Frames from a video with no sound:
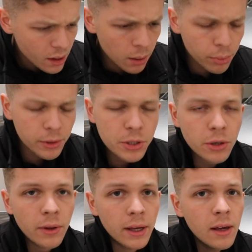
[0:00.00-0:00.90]
I'm pretty
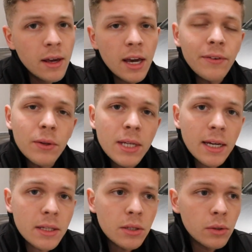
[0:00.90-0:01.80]
sure that if you
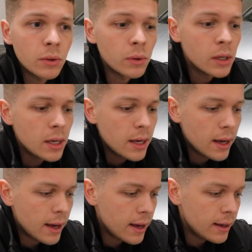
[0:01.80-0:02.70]
take it to
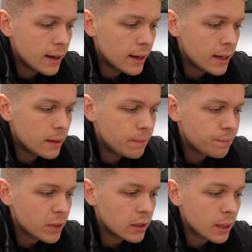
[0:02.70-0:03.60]

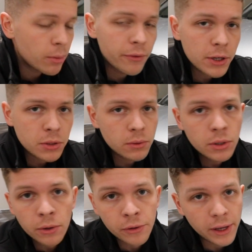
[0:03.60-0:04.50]
like a professional
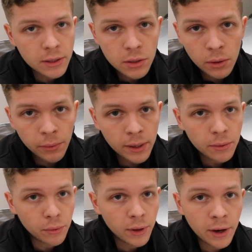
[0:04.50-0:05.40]
tuner, they can tune it right
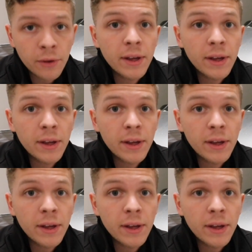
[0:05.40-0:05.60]
through there.